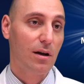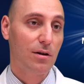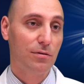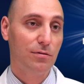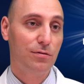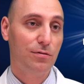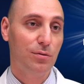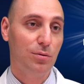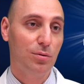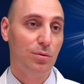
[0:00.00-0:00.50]

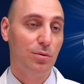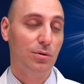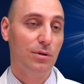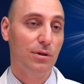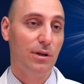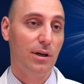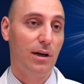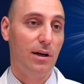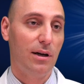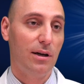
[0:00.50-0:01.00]

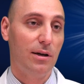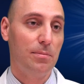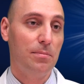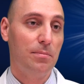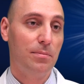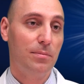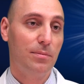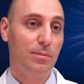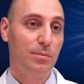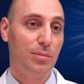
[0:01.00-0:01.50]
full
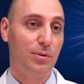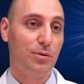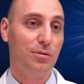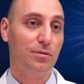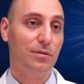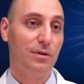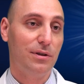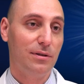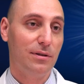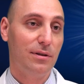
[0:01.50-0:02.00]

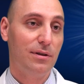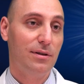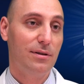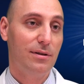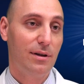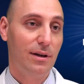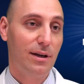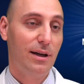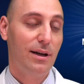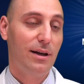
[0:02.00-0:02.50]
proven
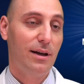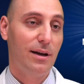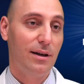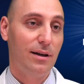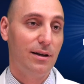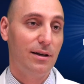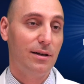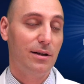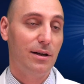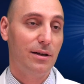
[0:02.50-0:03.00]

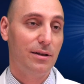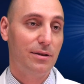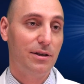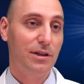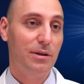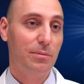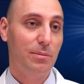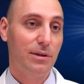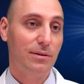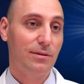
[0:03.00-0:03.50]

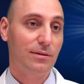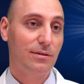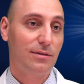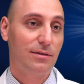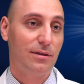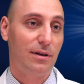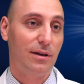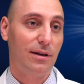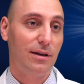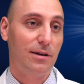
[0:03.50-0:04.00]

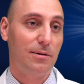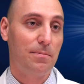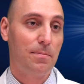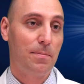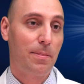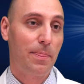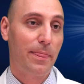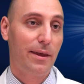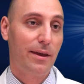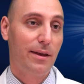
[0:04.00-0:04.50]
treatments
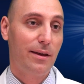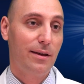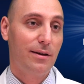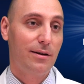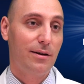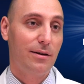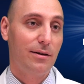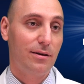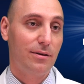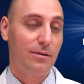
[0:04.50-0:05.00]

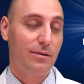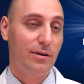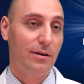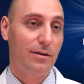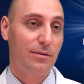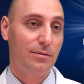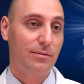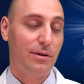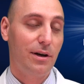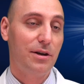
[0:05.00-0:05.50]

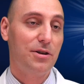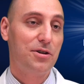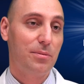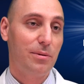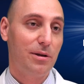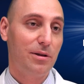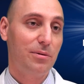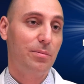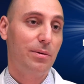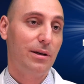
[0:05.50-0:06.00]

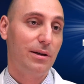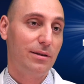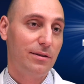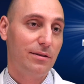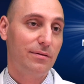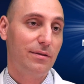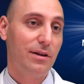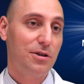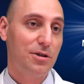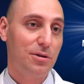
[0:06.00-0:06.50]
regimen, but
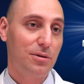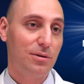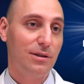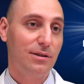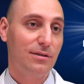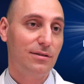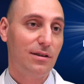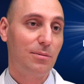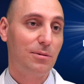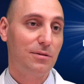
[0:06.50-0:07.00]

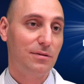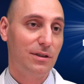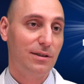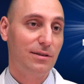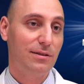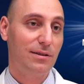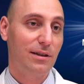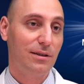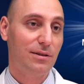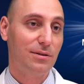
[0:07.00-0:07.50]
eventually some of
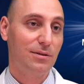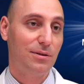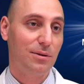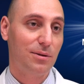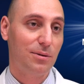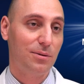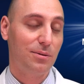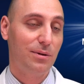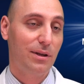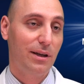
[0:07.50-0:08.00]
these things
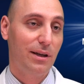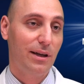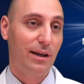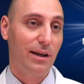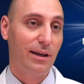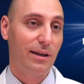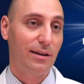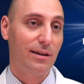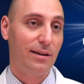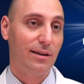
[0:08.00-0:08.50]
do,
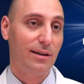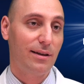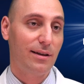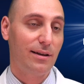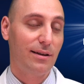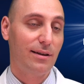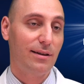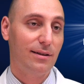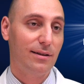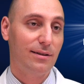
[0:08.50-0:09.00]
and
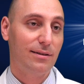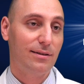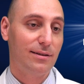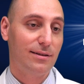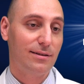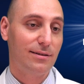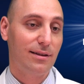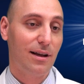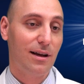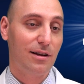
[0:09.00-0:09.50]
there
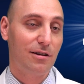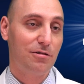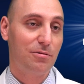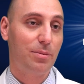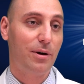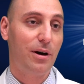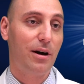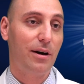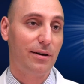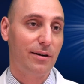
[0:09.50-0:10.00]
is a lot of
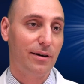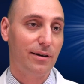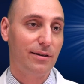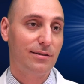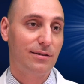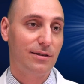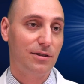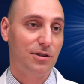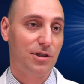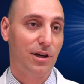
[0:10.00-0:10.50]

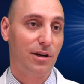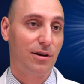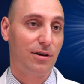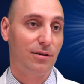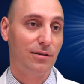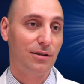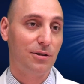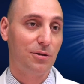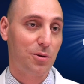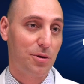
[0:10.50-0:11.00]
progress in
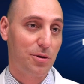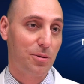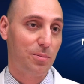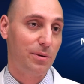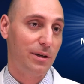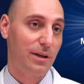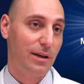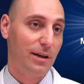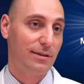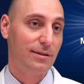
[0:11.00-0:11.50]
general in
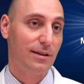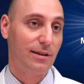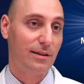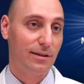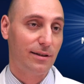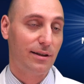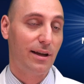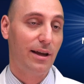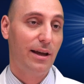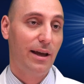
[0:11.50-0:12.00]
orthopedics and
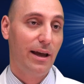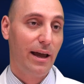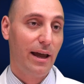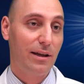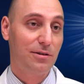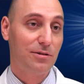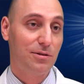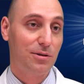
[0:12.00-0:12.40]
in hand